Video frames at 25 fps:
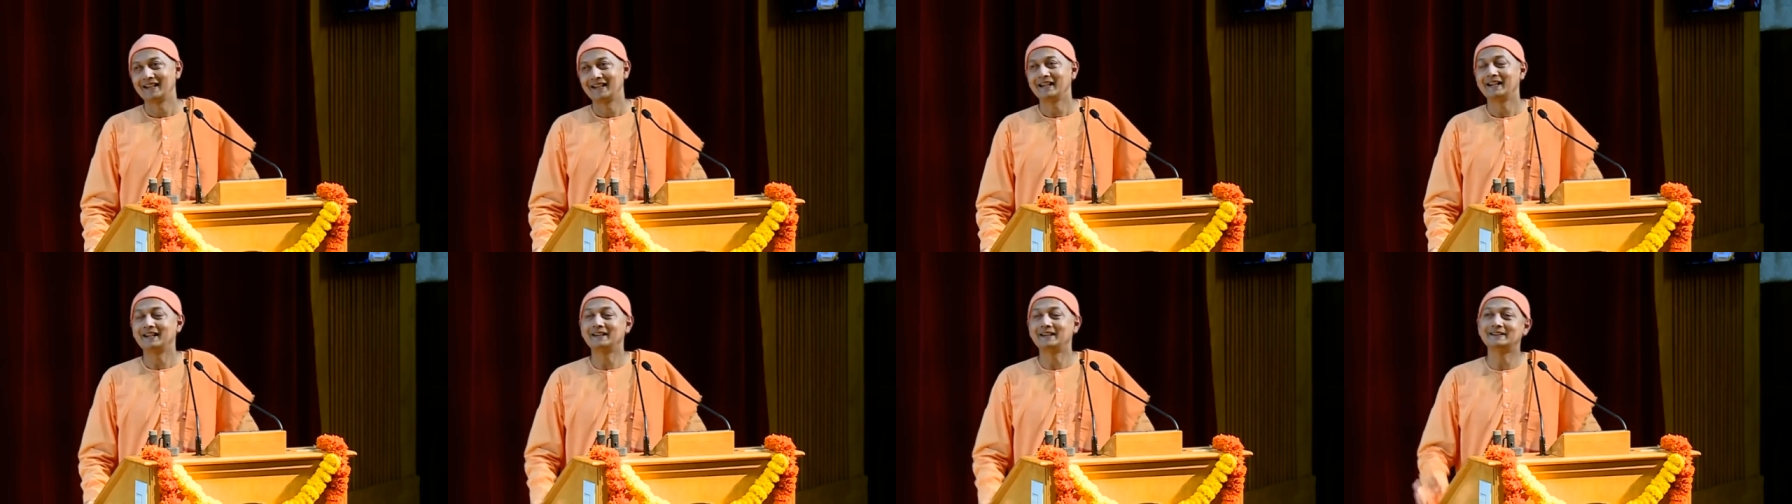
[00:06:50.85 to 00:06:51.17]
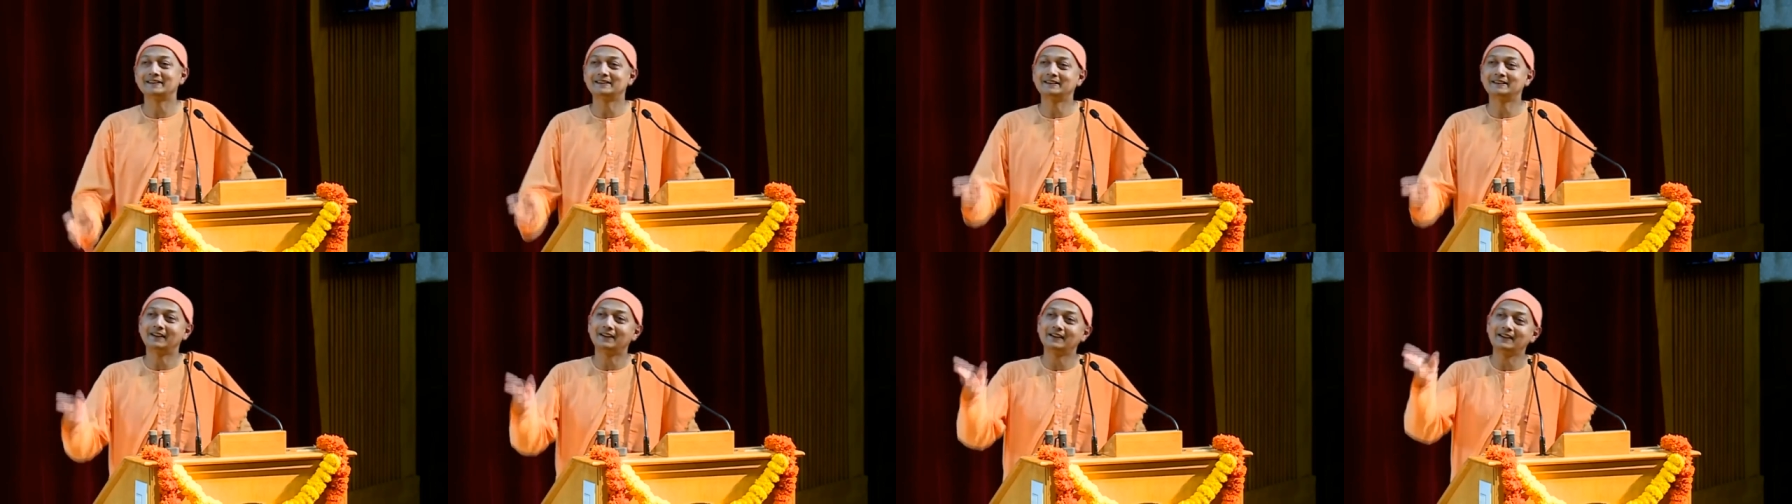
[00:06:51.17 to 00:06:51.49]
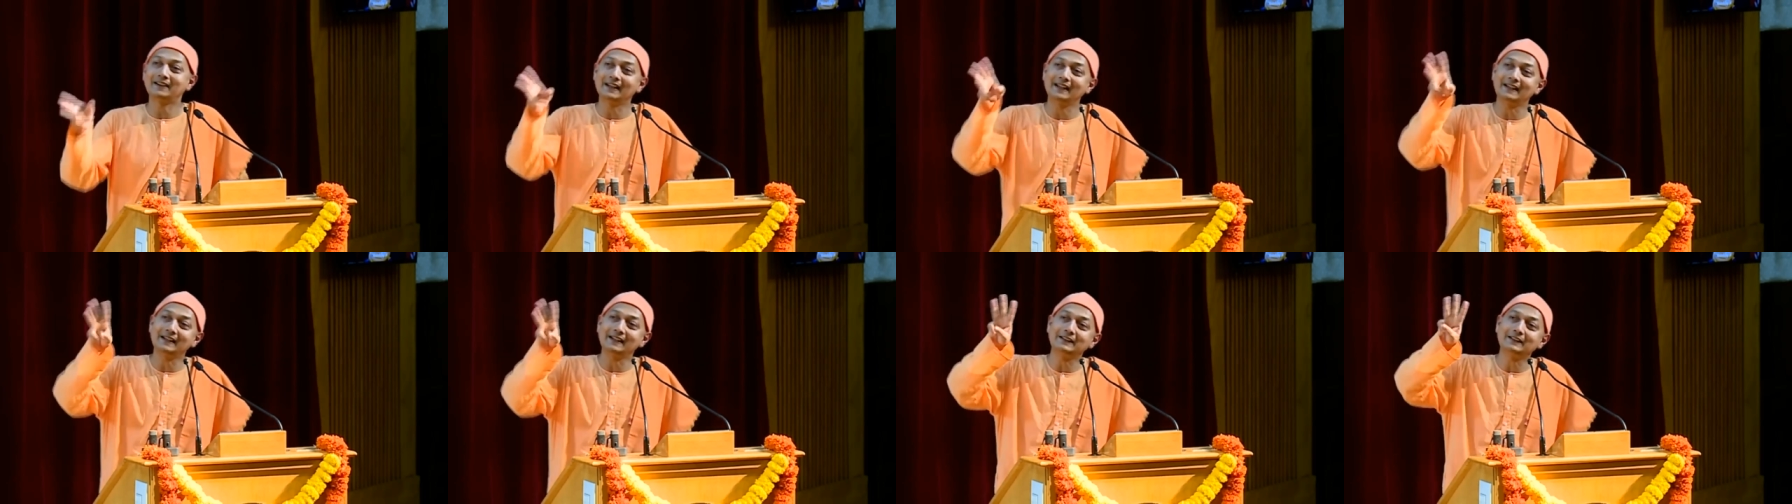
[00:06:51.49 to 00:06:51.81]
It is the
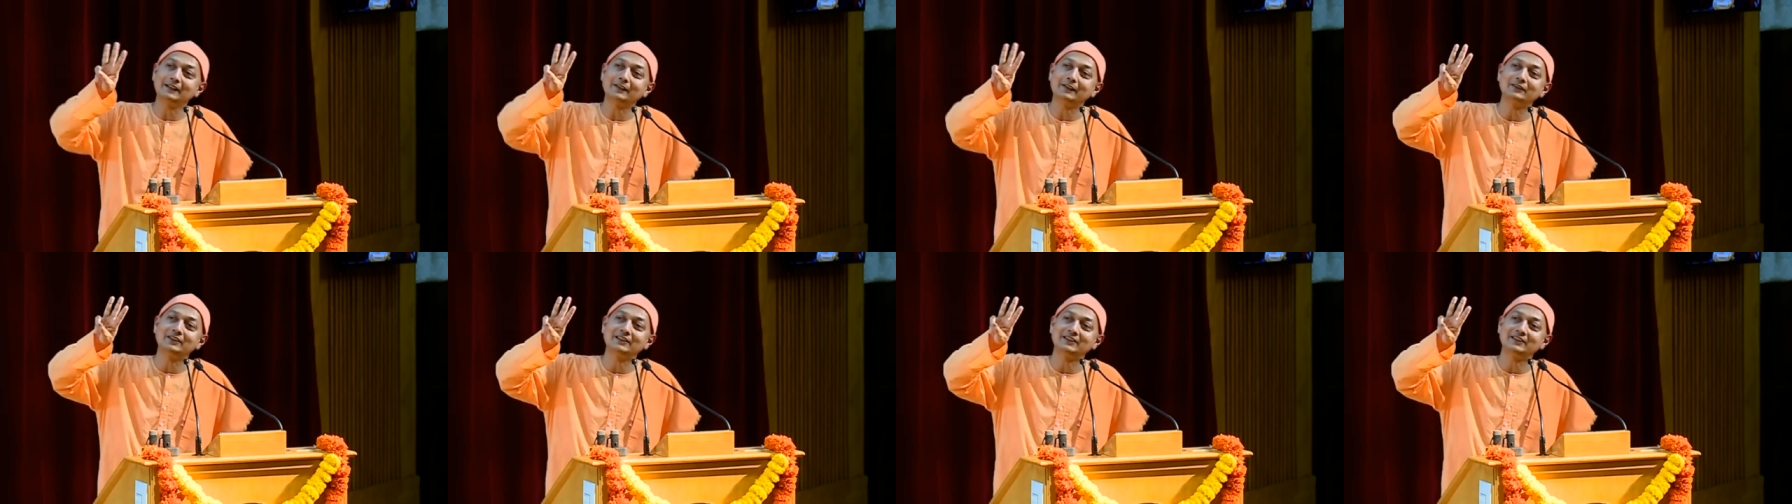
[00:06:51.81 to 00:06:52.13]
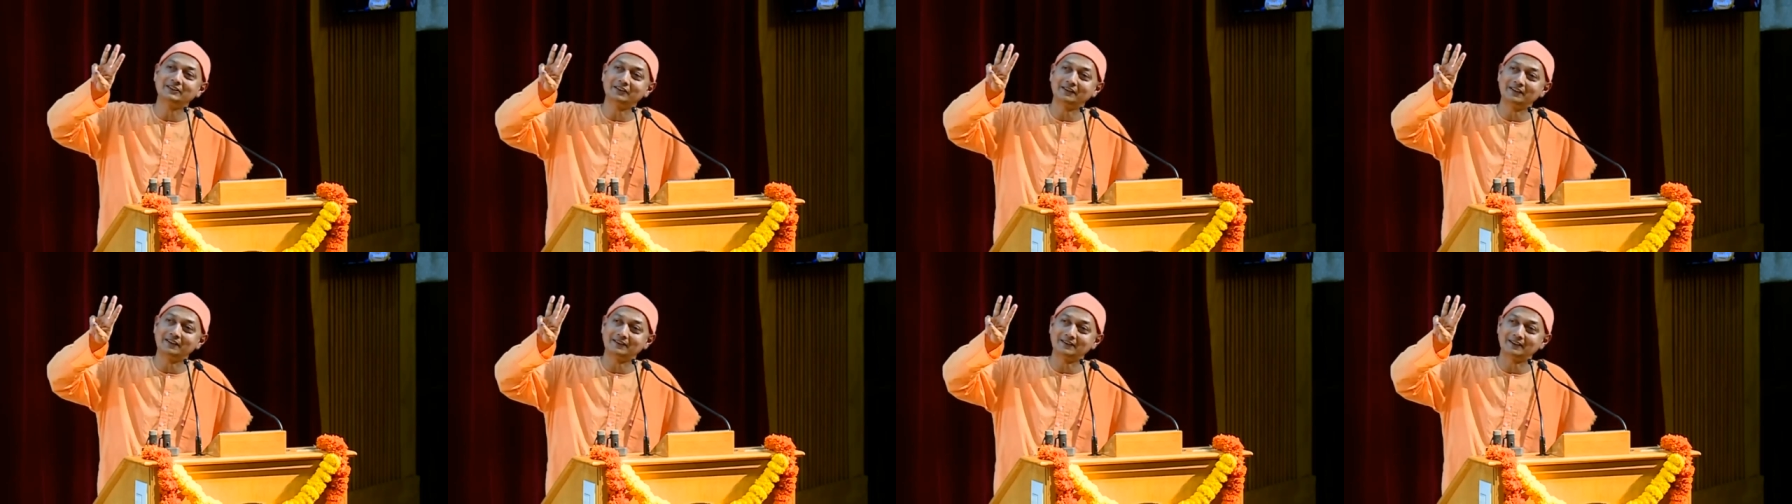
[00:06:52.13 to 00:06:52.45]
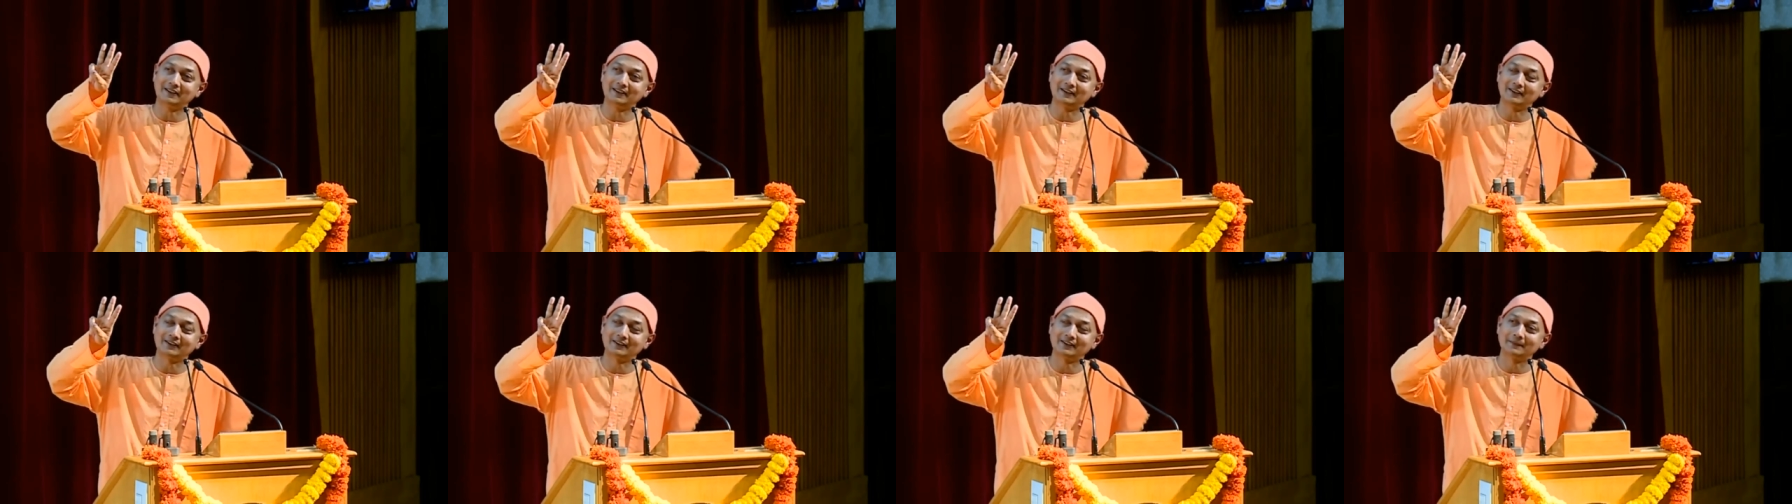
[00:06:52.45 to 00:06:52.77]
reality of these three
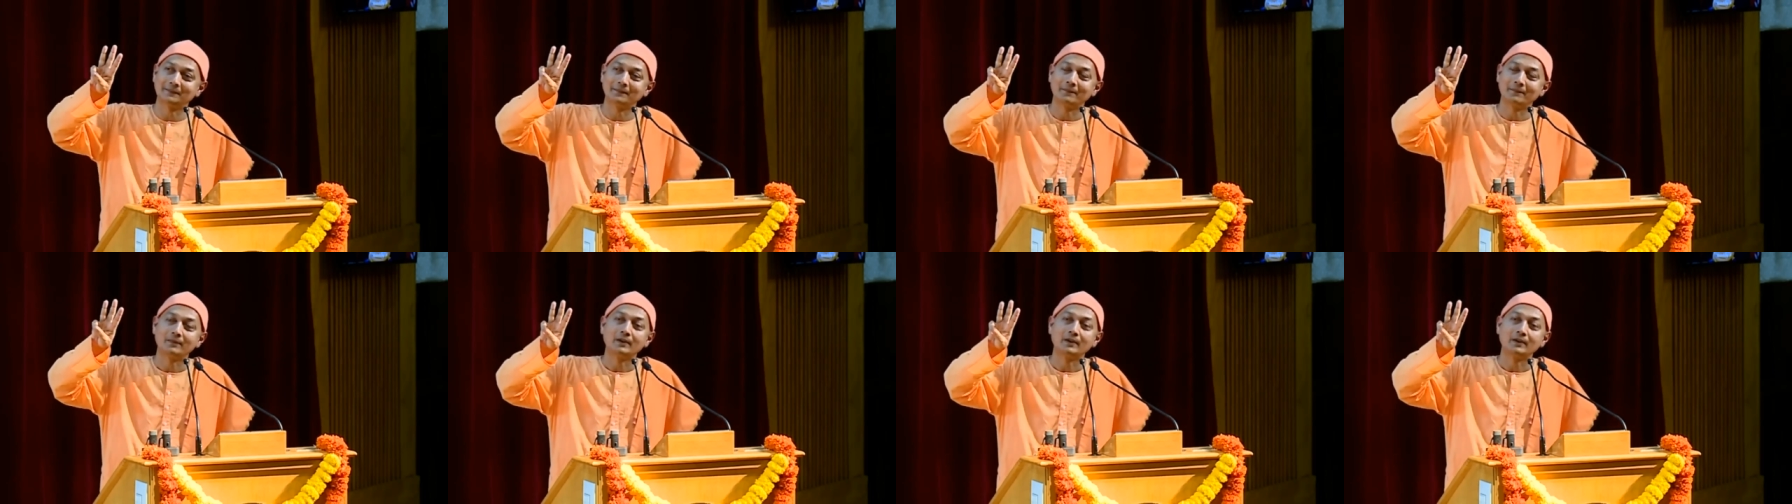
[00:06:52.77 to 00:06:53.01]
states.